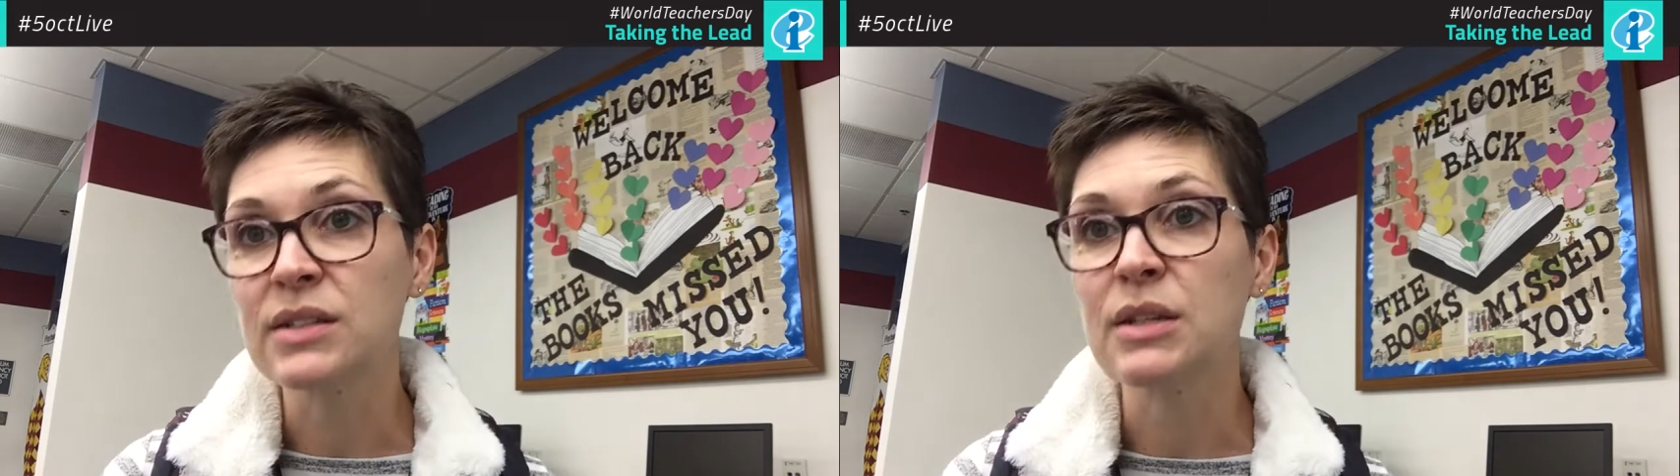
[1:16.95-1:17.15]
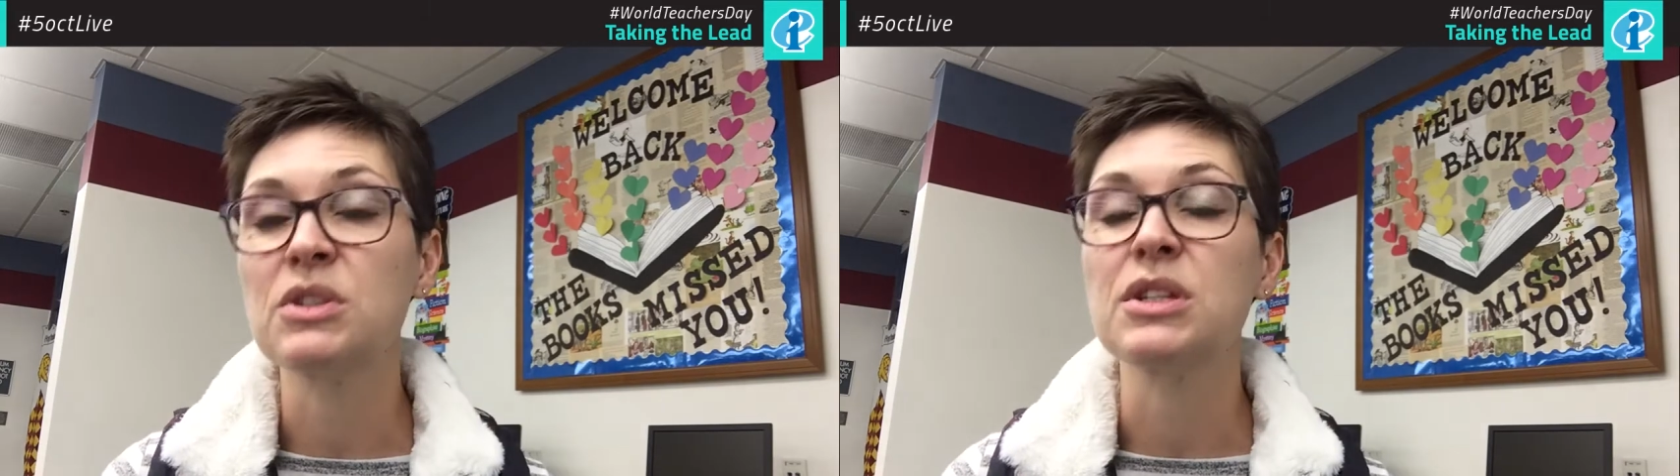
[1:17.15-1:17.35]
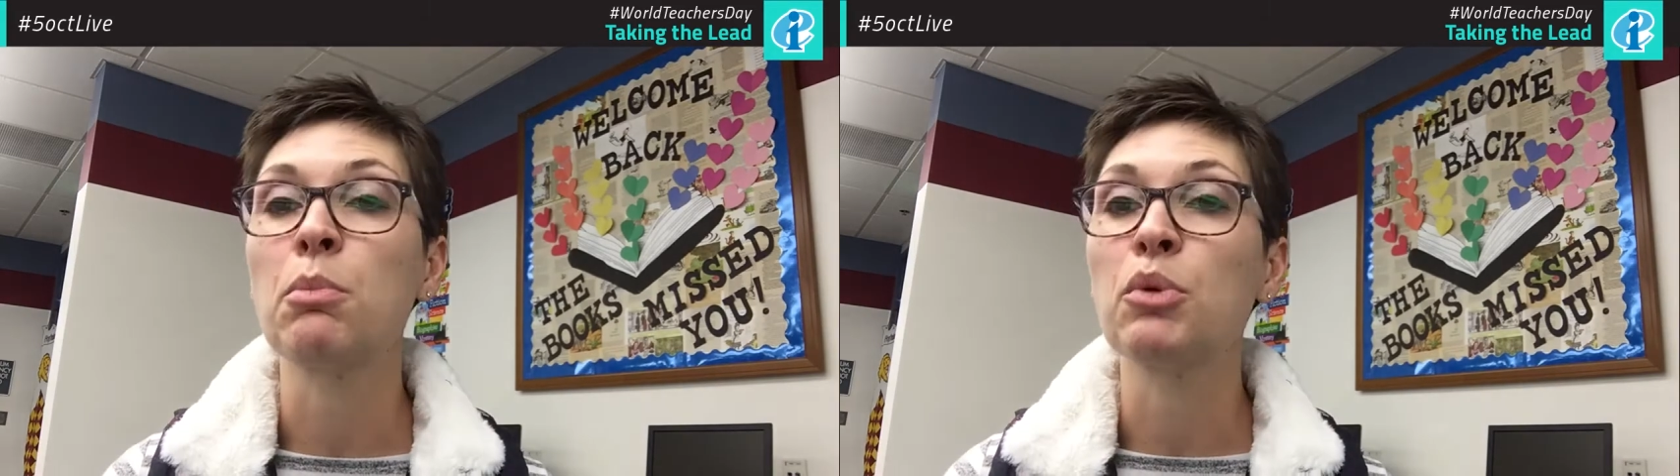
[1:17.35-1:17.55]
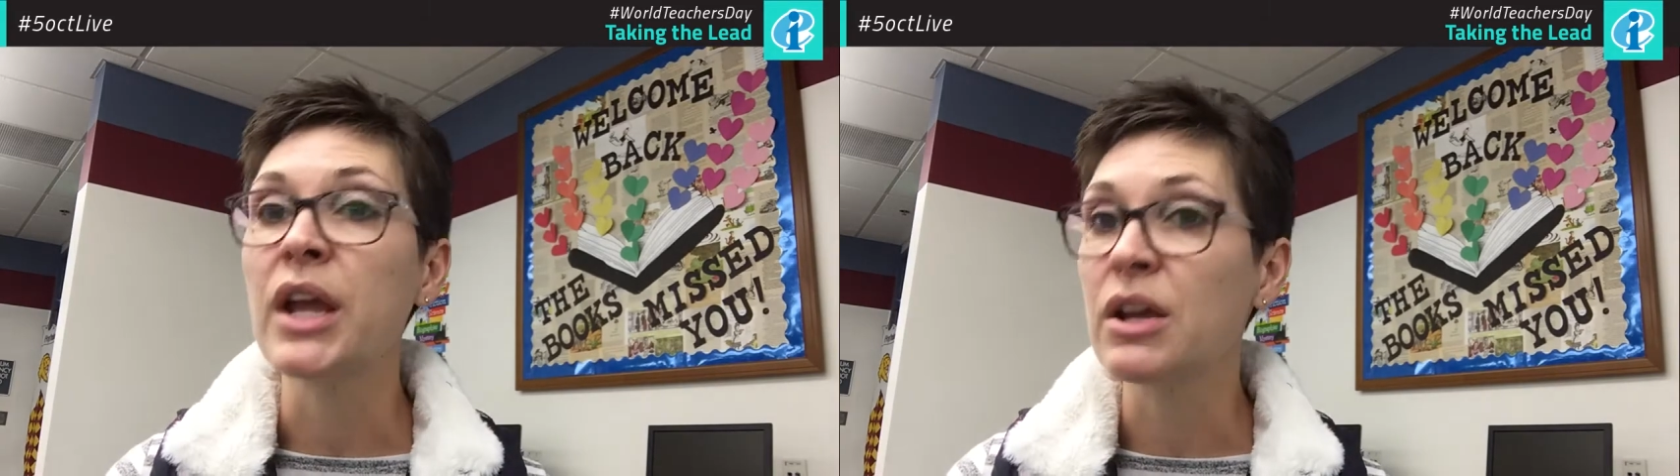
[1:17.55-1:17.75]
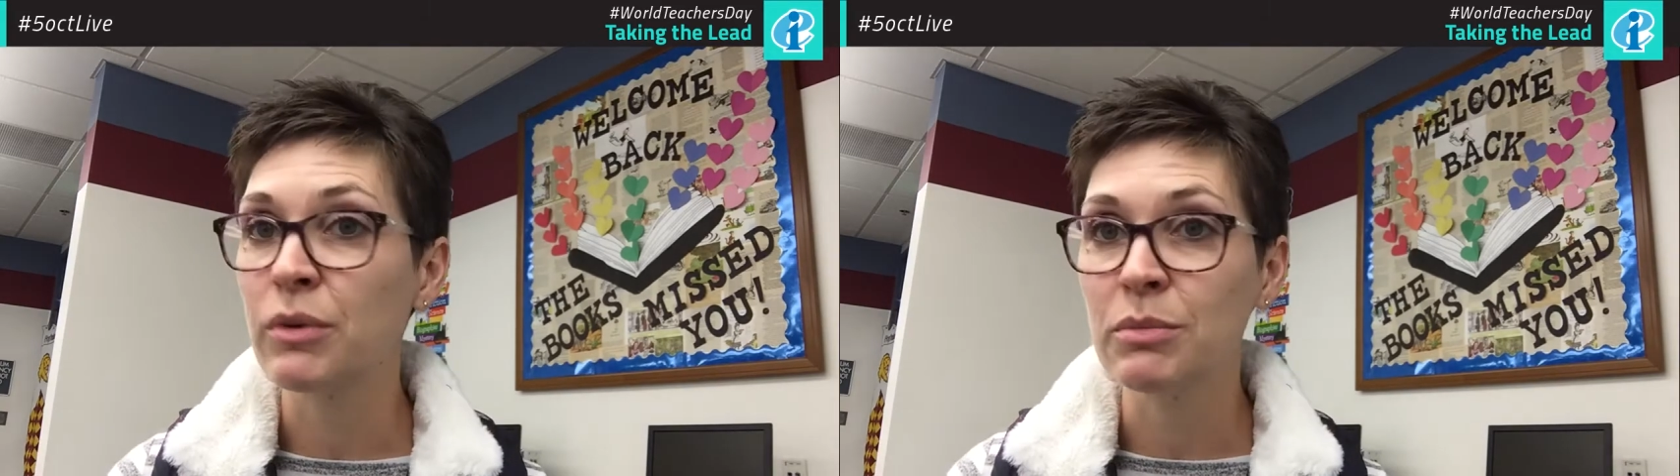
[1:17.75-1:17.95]
It was a
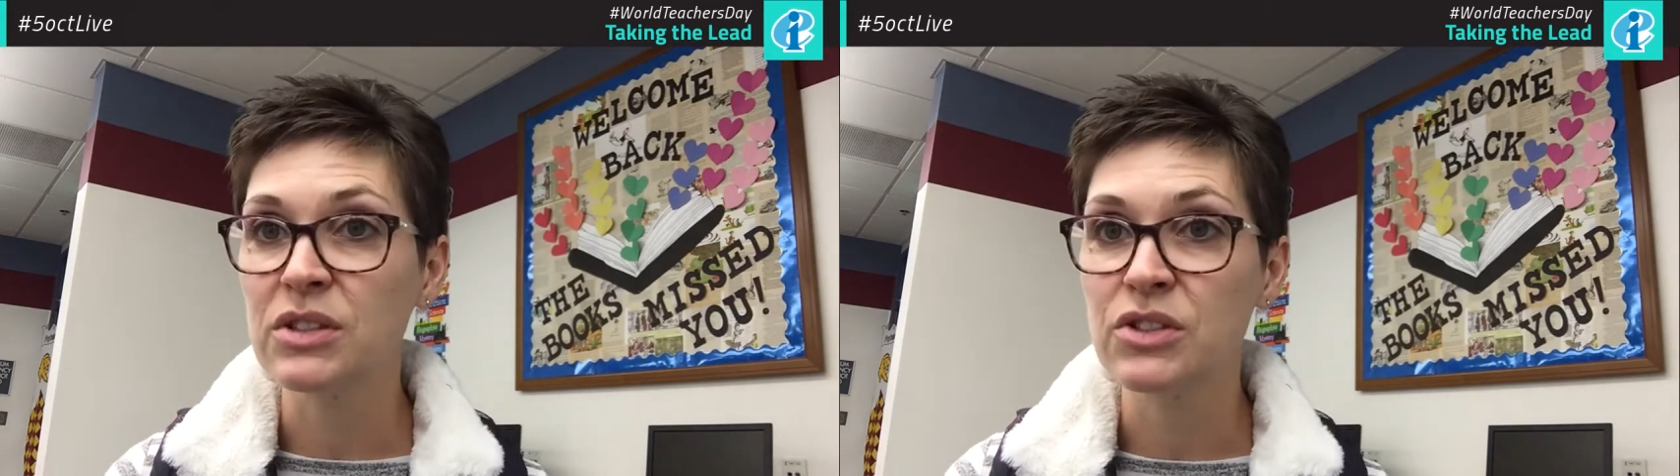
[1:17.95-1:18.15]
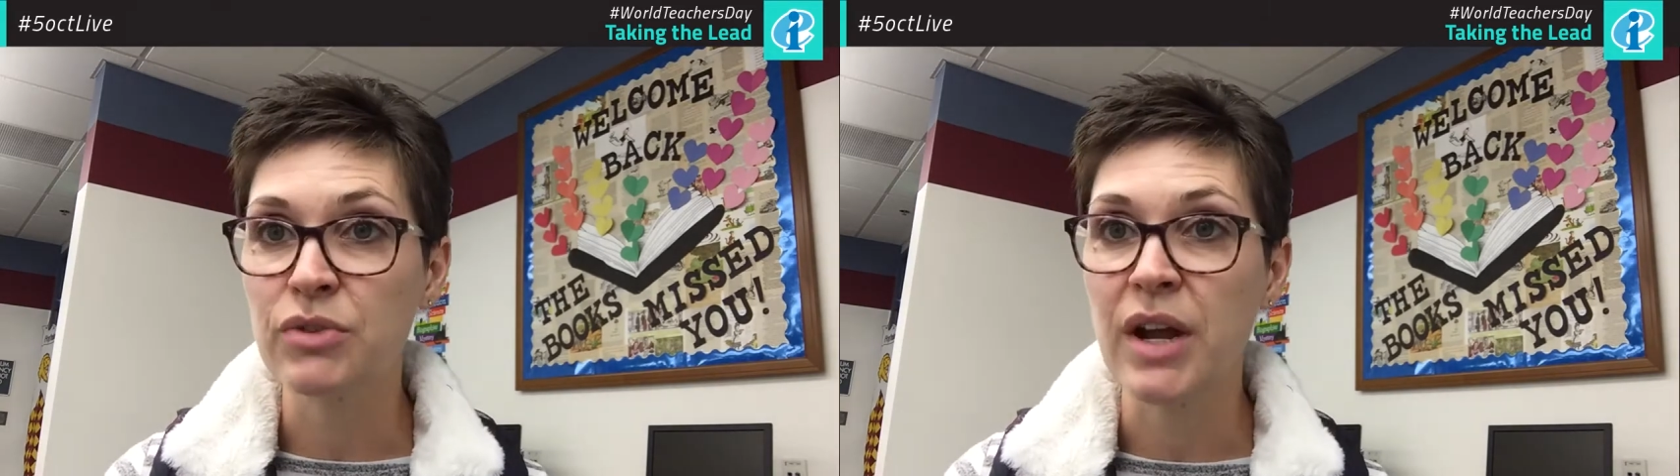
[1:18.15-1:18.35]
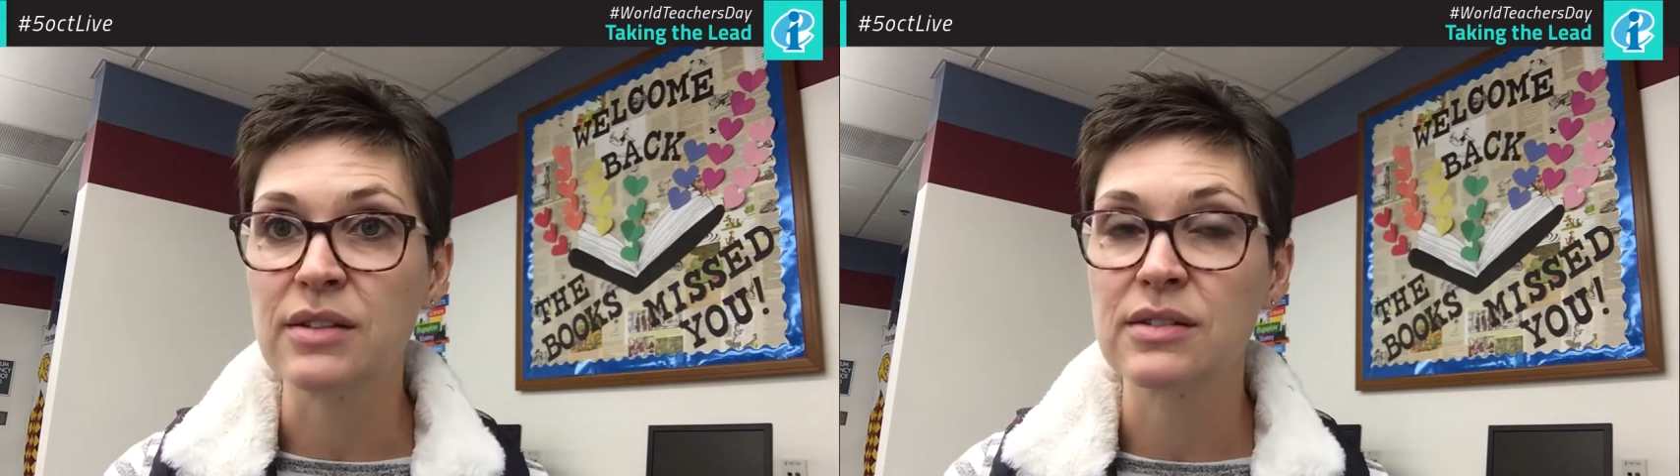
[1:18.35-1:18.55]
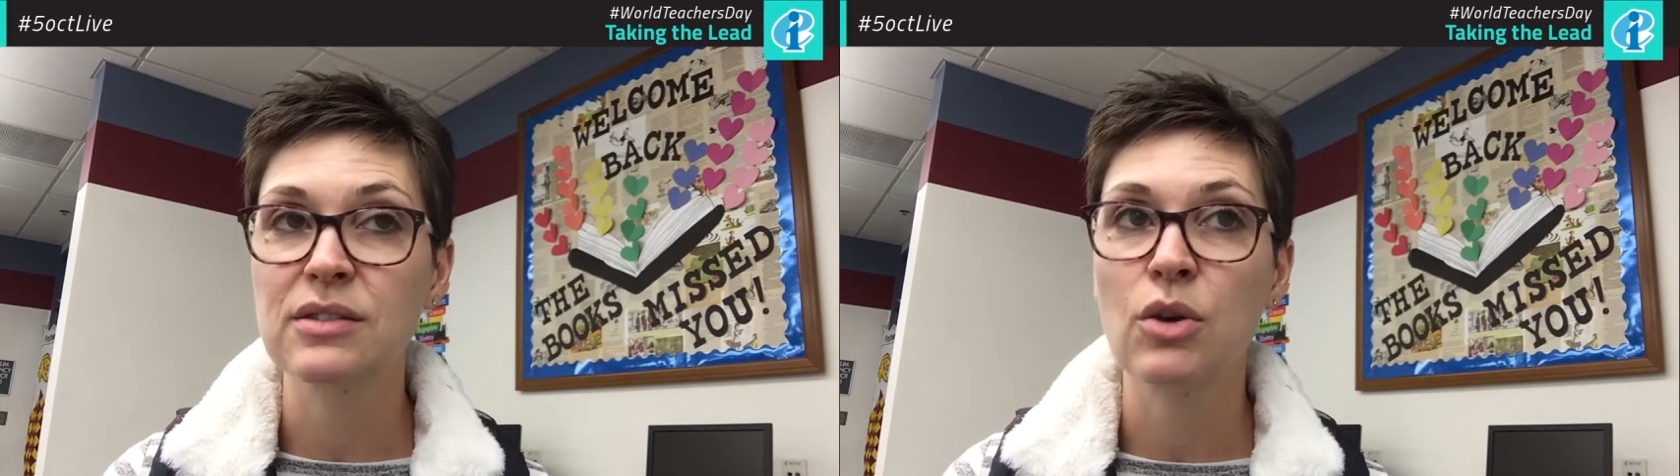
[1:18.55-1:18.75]
break from the stress